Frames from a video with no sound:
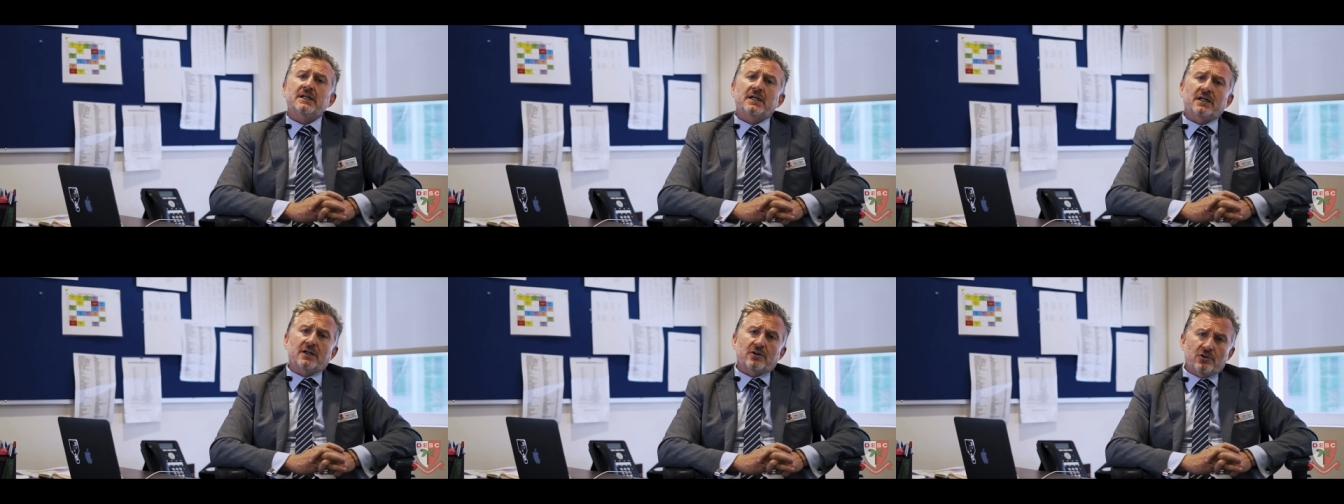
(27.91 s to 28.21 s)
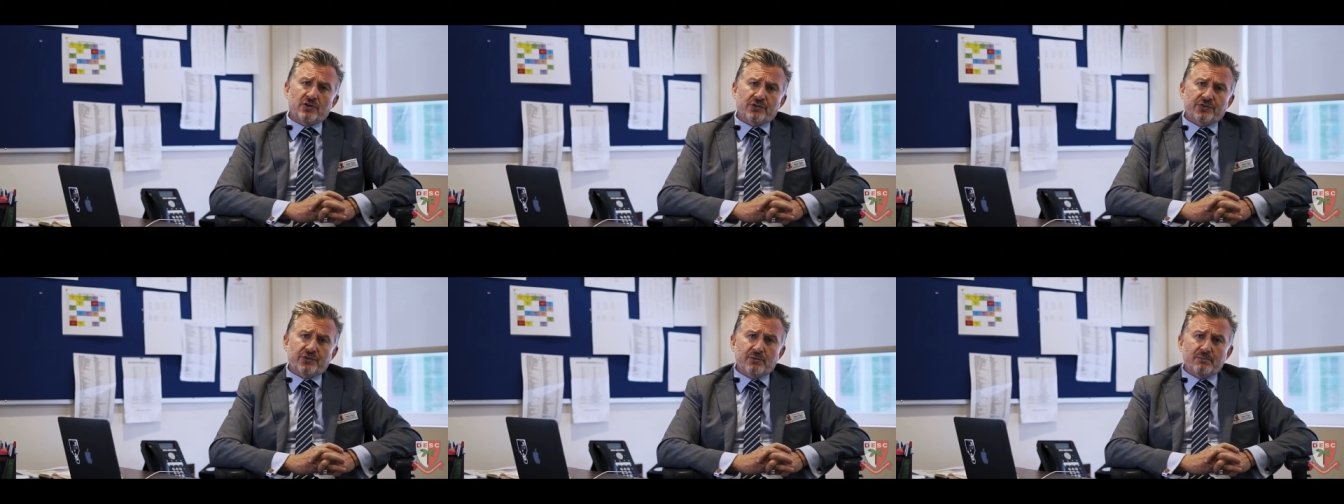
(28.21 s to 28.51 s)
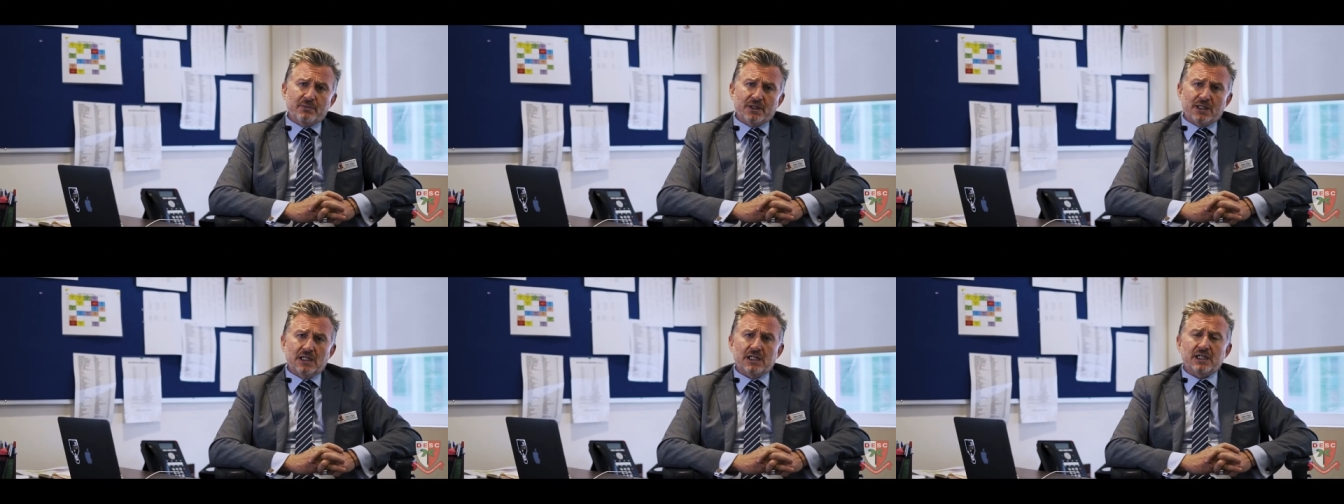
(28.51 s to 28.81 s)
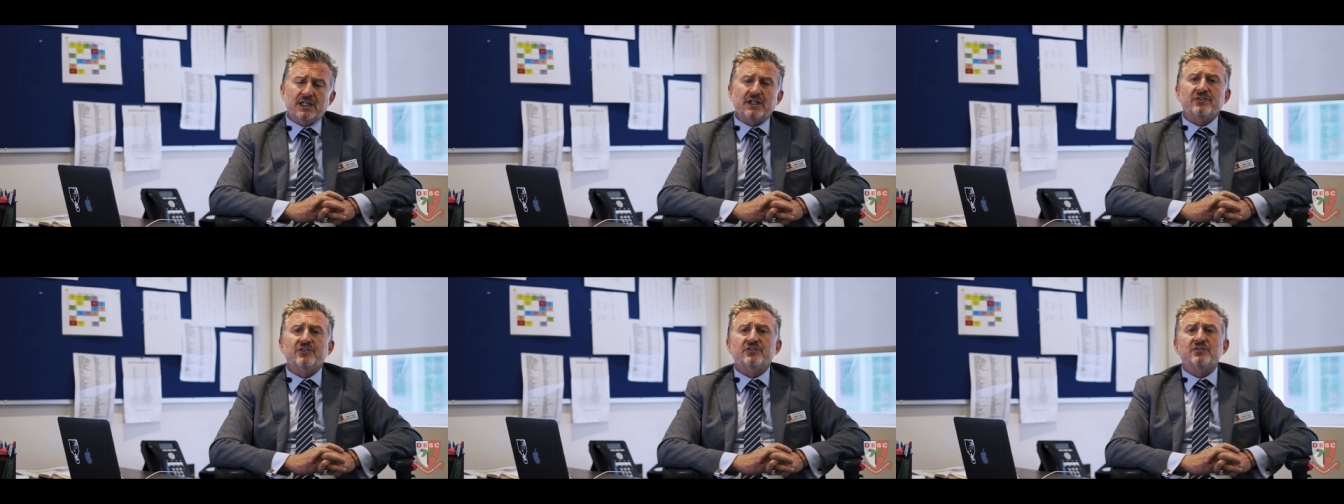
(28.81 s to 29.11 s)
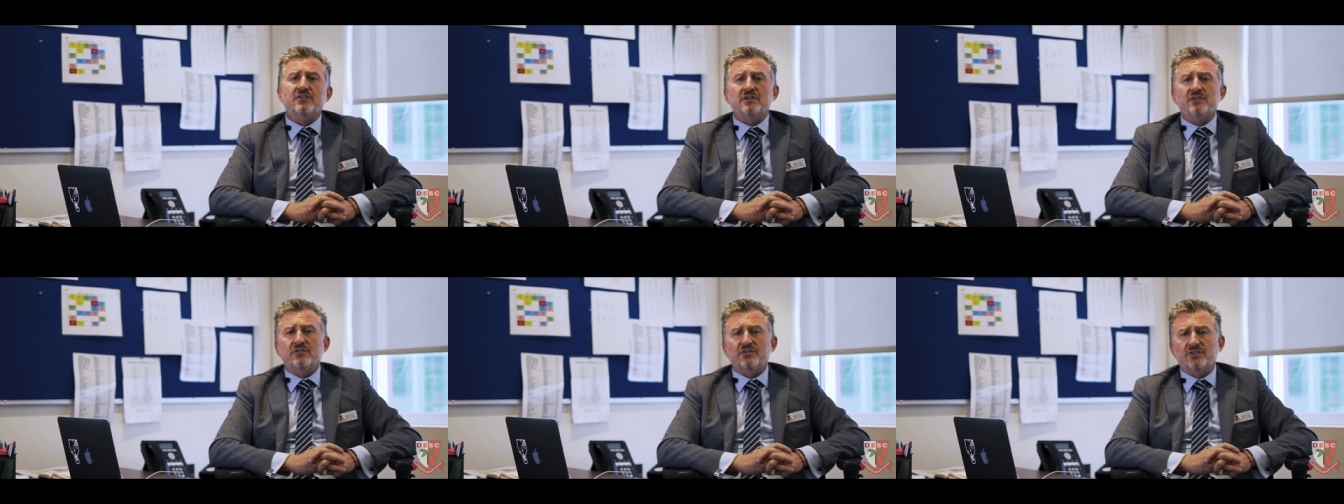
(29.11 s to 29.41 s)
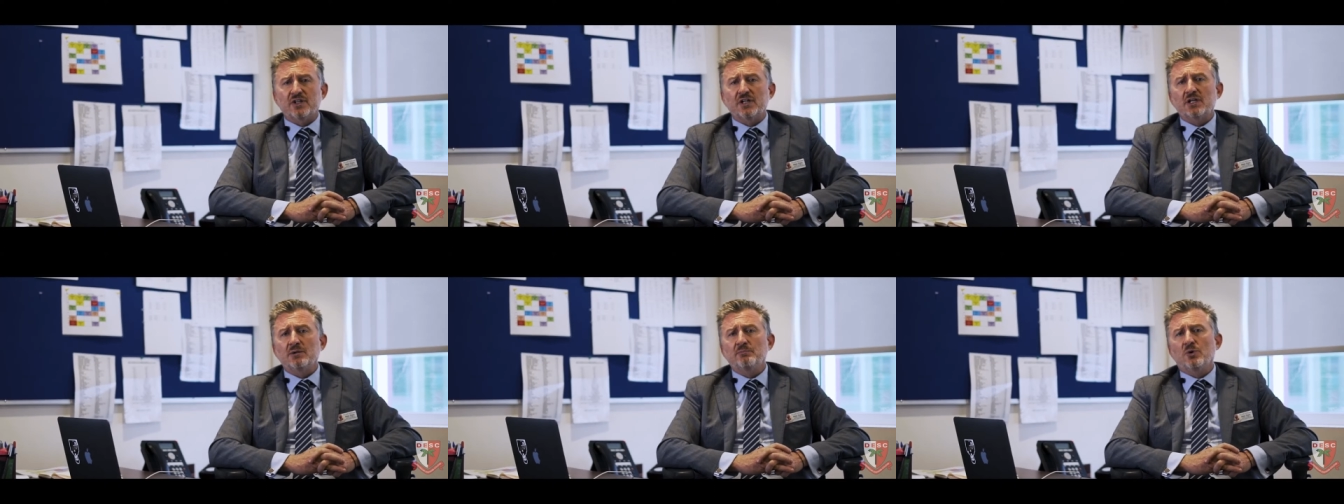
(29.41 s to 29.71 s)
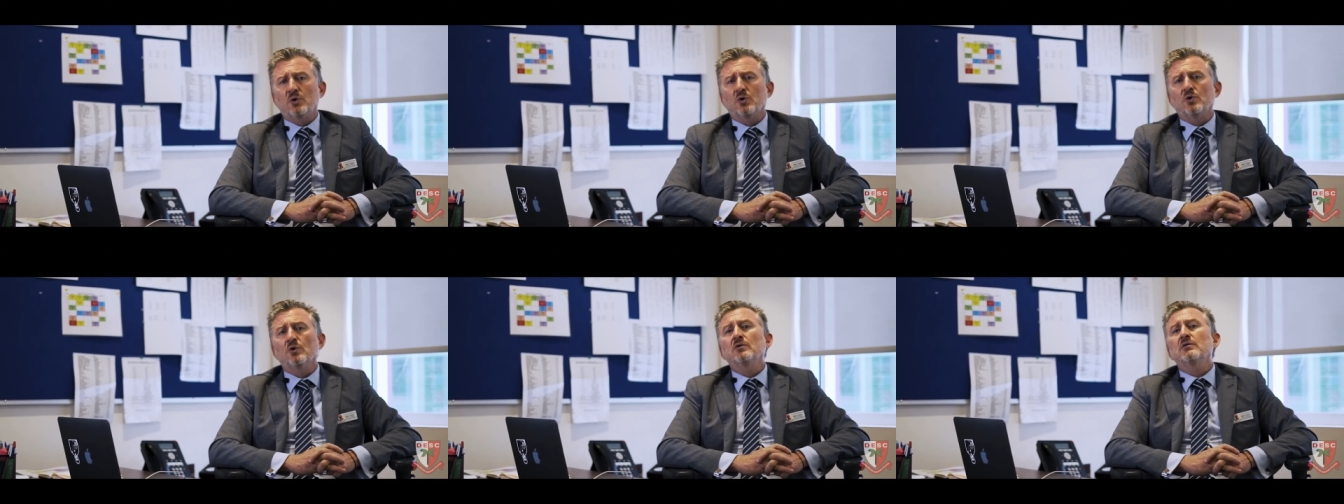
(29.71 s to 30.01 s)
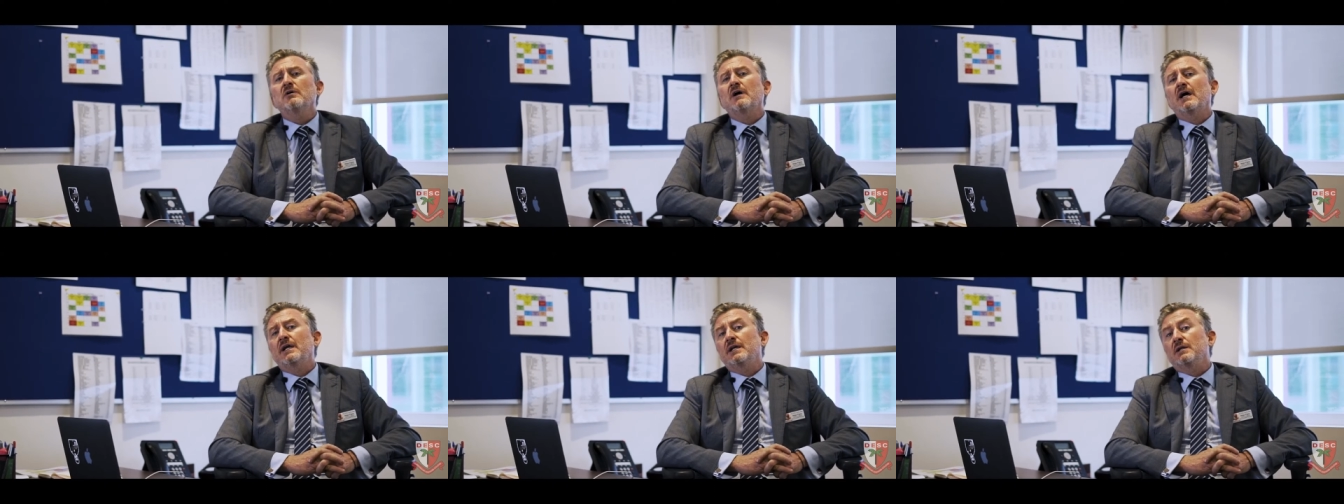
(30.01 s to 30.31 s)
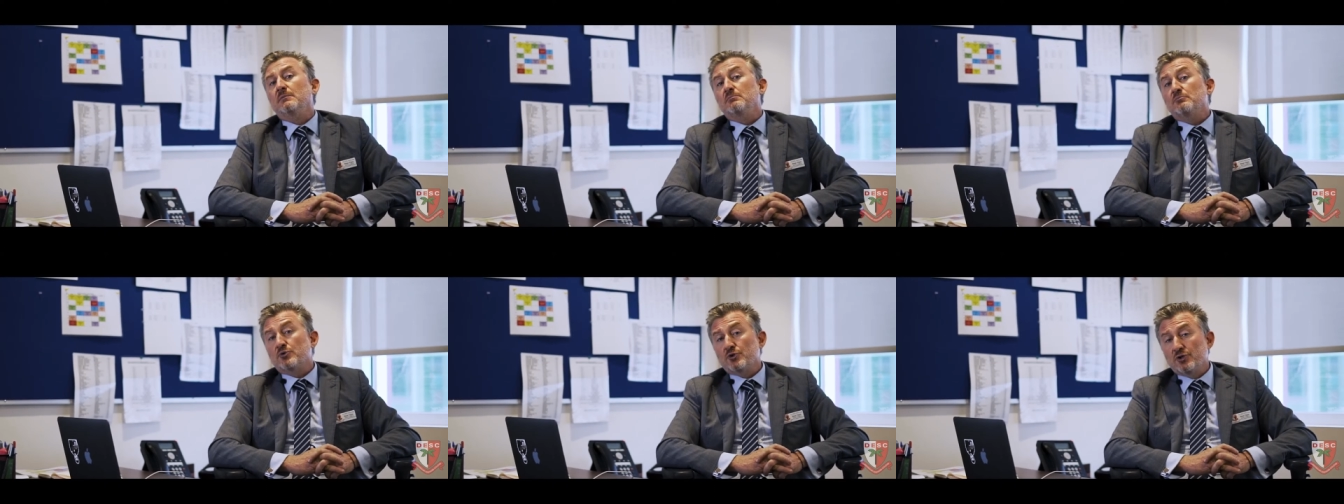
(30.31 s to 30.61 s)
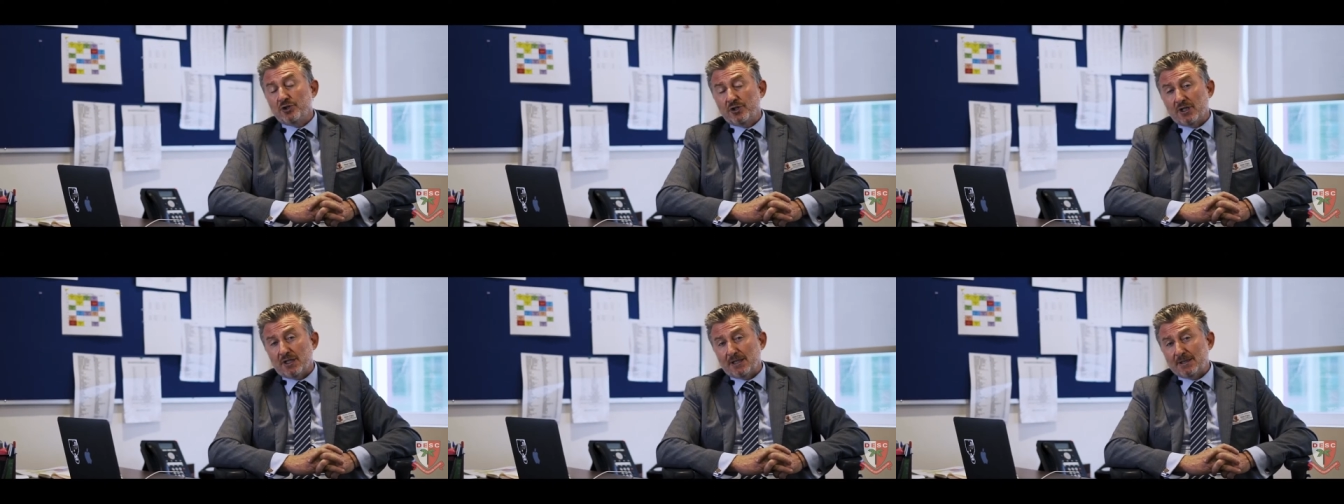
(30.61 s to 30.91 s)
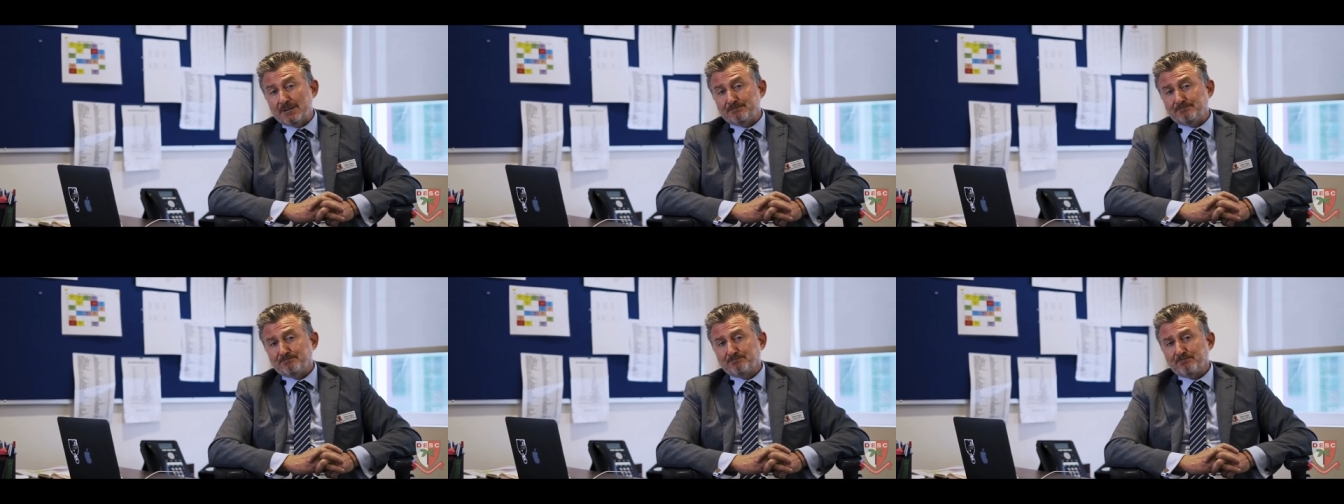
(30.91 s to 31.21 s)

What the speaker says: across the Middle East, in Singapore, and in Brunei.